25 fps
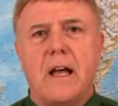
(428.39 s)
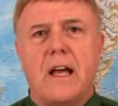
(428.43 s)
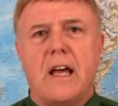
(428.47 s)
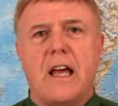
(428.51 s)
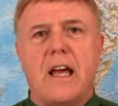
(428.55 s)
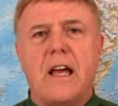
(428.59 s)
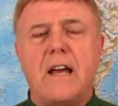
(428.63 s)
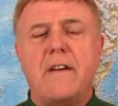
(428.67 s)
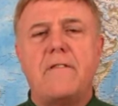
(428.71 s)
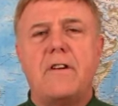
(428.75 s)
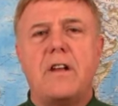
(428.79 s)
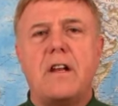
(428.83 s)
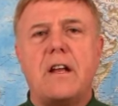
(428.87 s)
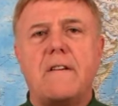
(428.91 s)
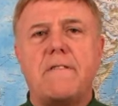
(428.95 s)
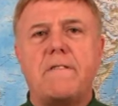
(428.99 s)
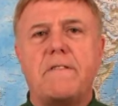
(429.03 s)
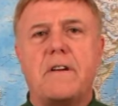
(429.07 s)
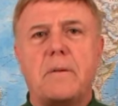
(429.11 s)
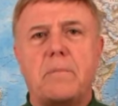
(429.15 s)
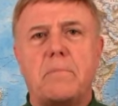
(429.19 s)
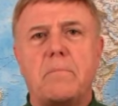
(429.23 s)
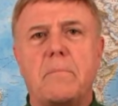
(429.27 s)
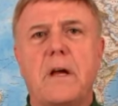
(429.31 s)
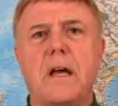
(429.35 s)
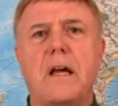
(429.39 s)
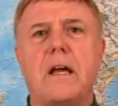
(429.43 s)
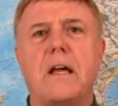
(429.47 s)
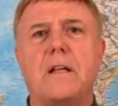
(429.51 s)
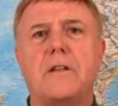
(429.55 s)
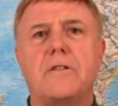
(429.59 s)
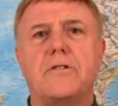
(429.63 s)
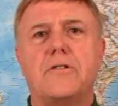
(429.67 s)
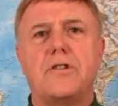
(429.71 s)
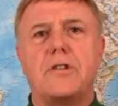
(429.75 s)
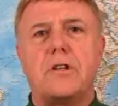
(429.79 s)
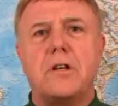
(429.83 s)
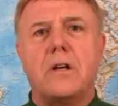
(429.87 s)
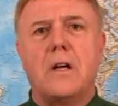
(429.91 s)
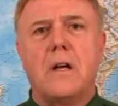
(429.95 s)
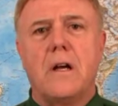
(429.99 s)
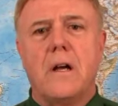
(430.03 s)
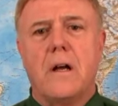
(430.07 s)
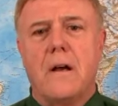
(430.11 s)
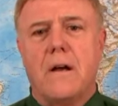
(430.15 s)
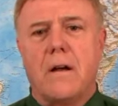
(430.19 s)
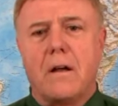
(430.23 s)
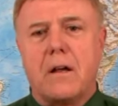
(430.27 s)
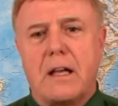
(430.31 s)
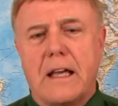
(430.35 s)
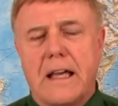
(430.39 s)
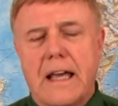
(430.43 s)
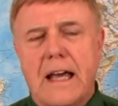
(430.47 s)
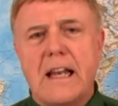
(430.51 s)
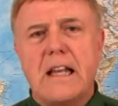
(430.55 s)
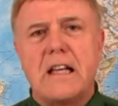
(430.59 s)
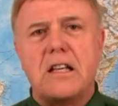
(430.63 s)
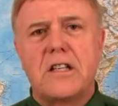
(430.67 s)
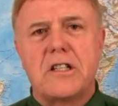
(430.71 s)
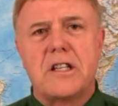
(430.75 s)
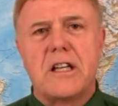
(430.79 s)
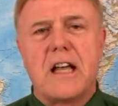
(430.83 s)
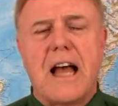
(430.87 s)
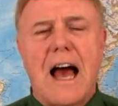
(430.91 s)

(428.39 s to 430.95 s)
even if it means getting